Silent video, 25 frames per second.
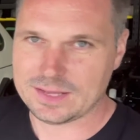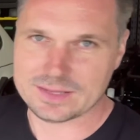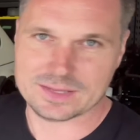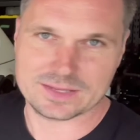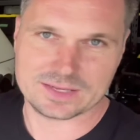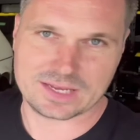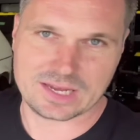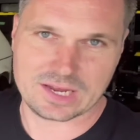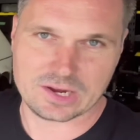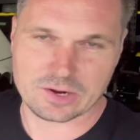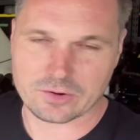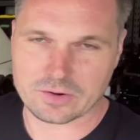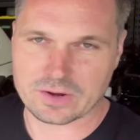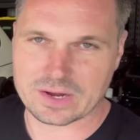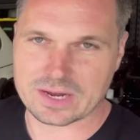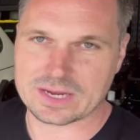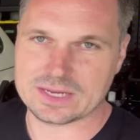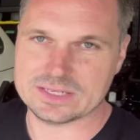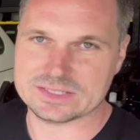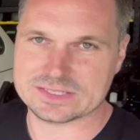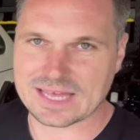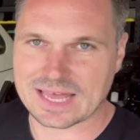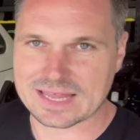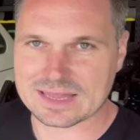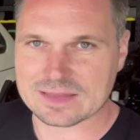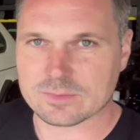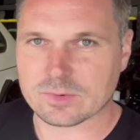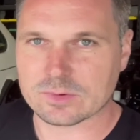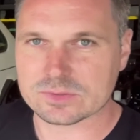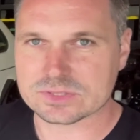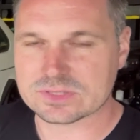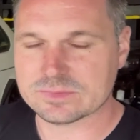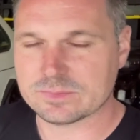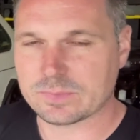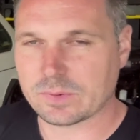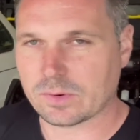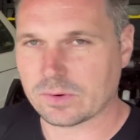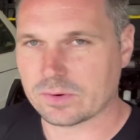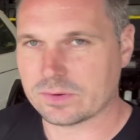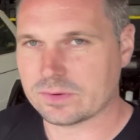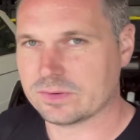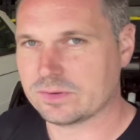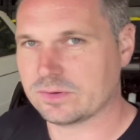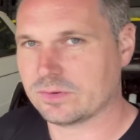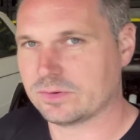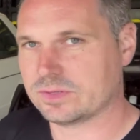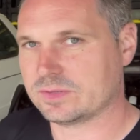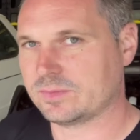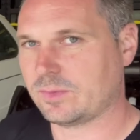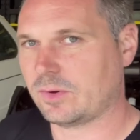the gearing, is that the most
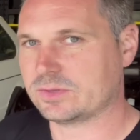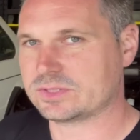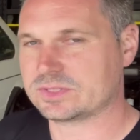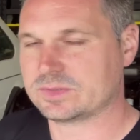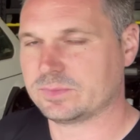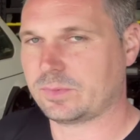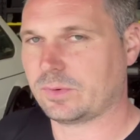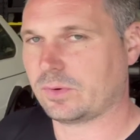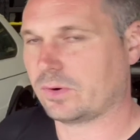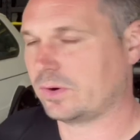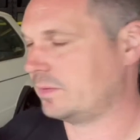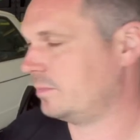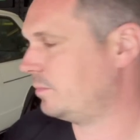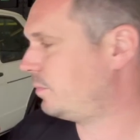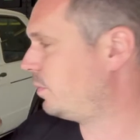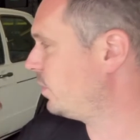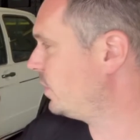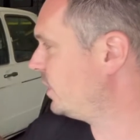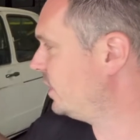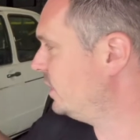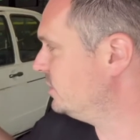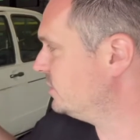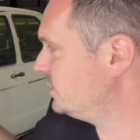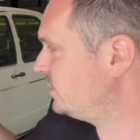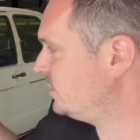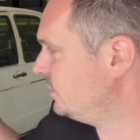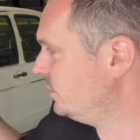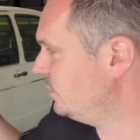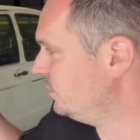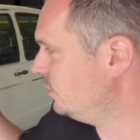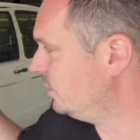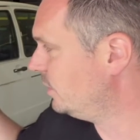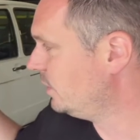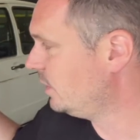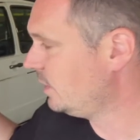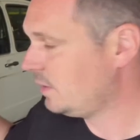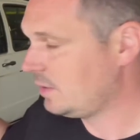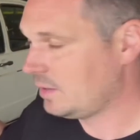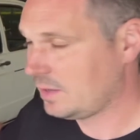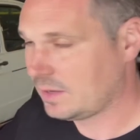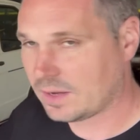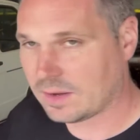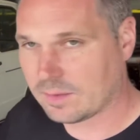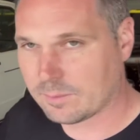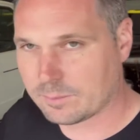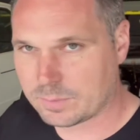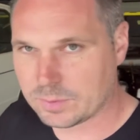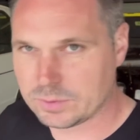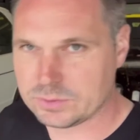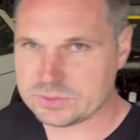important, or the most important put into, you
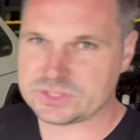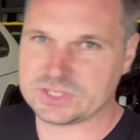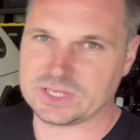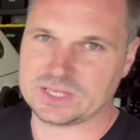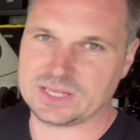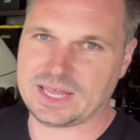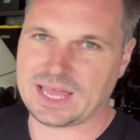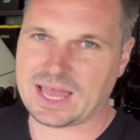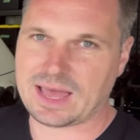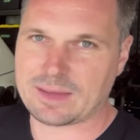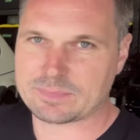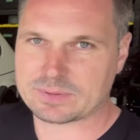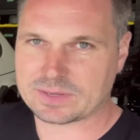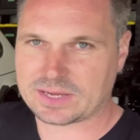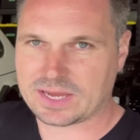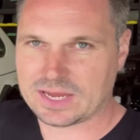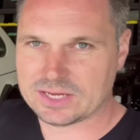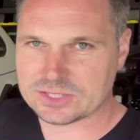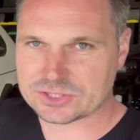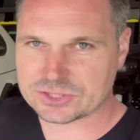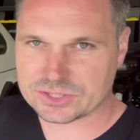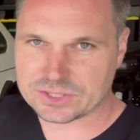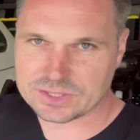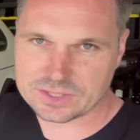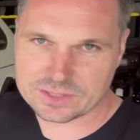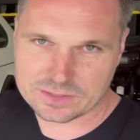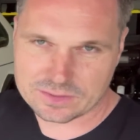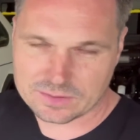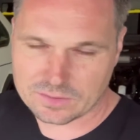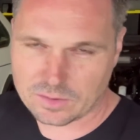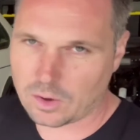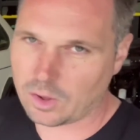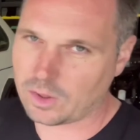know, boosting the application,